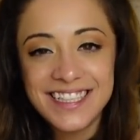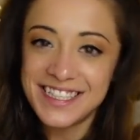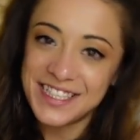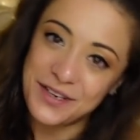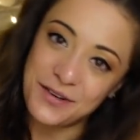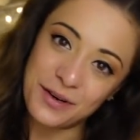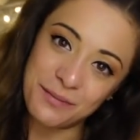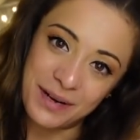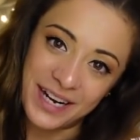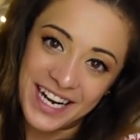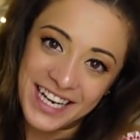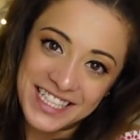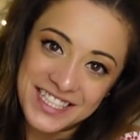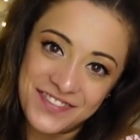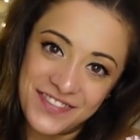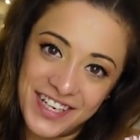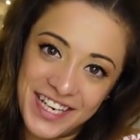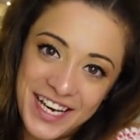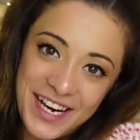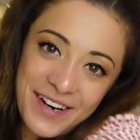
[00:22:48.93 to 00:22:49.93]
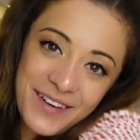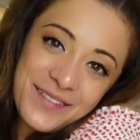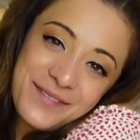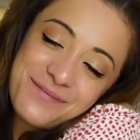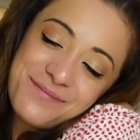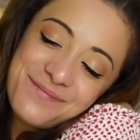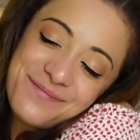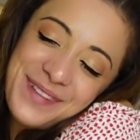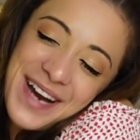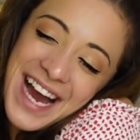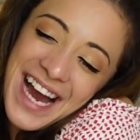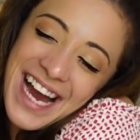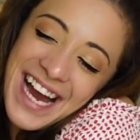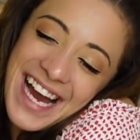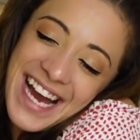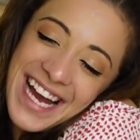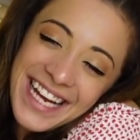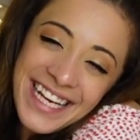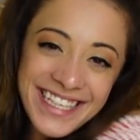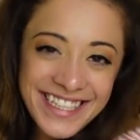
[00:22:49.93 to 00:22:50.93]
See you in my next video.
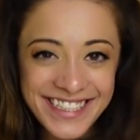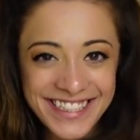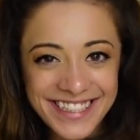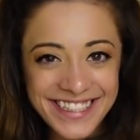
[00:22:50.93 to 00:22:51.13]
Bye!